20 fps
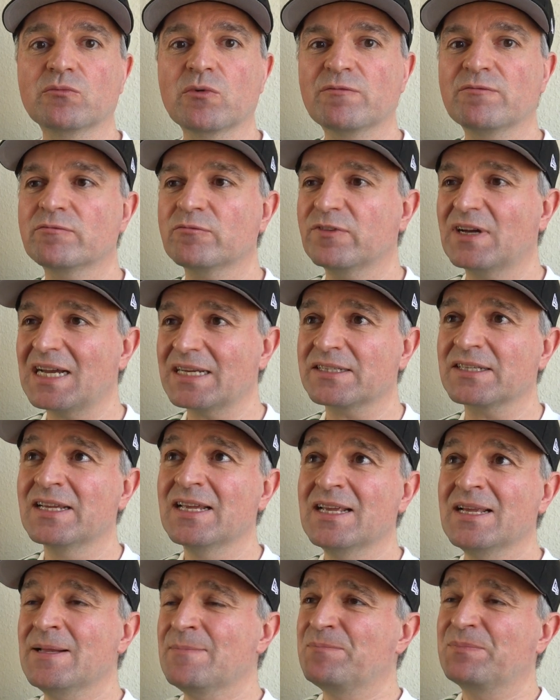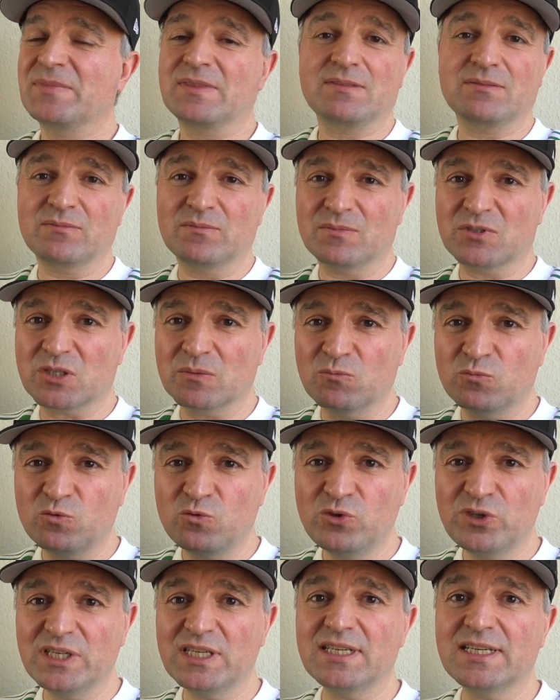We've had
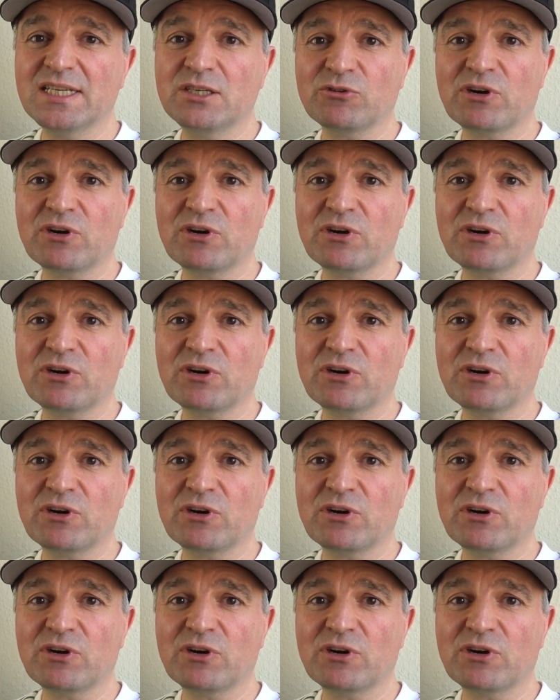some really